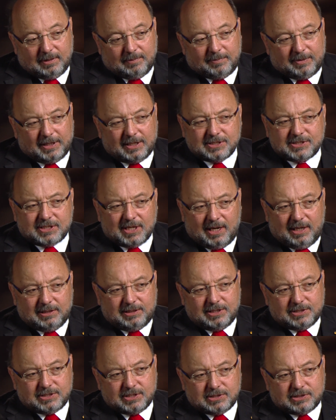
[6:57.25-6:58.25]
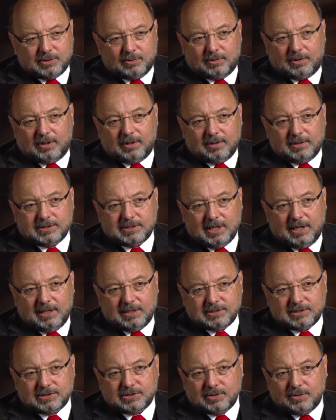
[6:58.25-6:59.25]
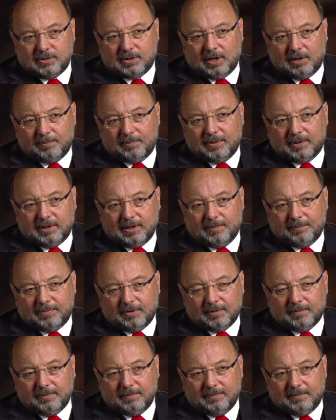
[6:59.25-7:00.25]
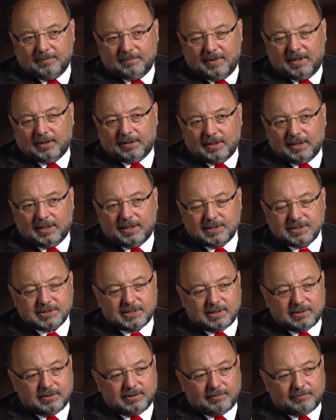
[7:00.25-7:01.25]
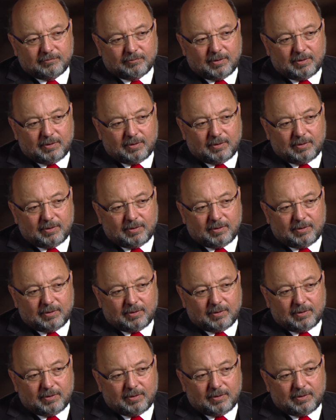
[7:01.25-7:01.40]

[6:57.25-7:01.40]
Because science is so compartmentalized that you have